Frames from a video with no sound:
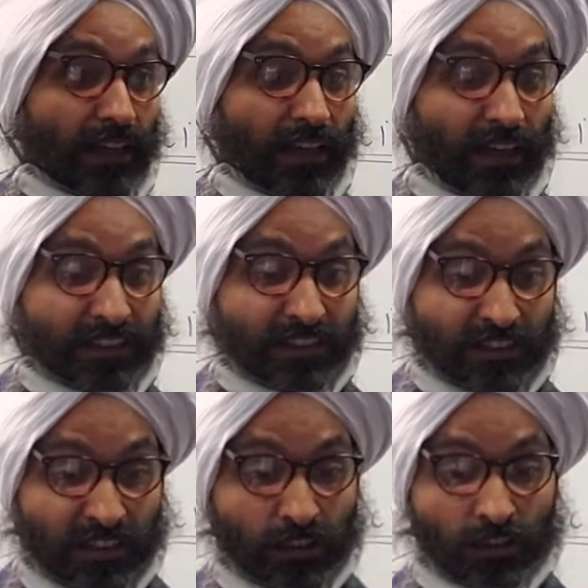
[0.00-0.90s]
It's
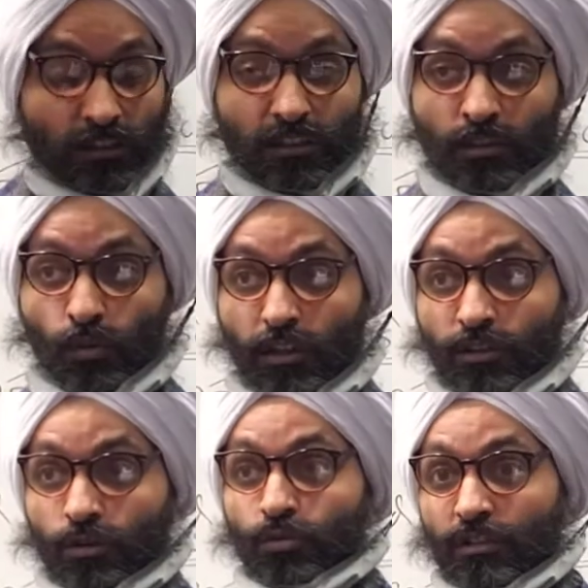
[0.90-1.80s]
secretly what
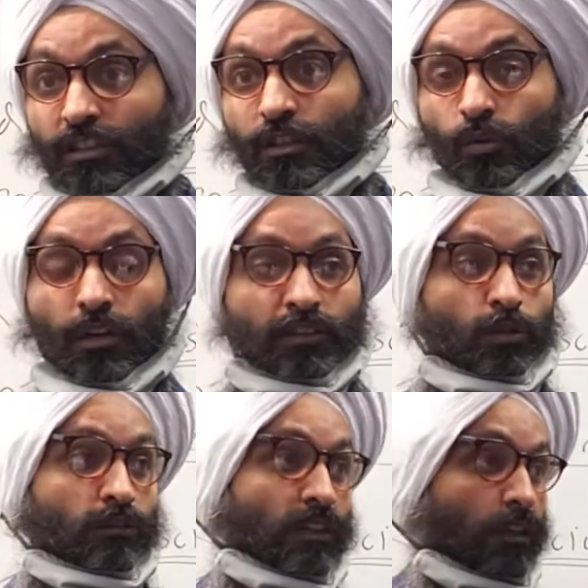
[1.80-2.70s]
you really want
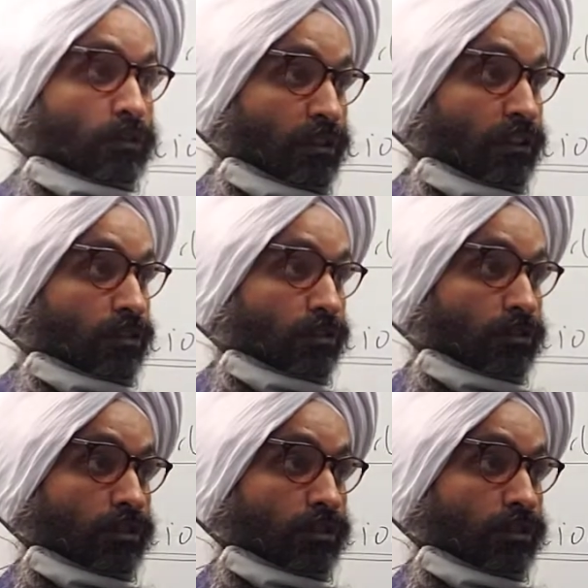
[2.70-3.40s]
out of that relationship.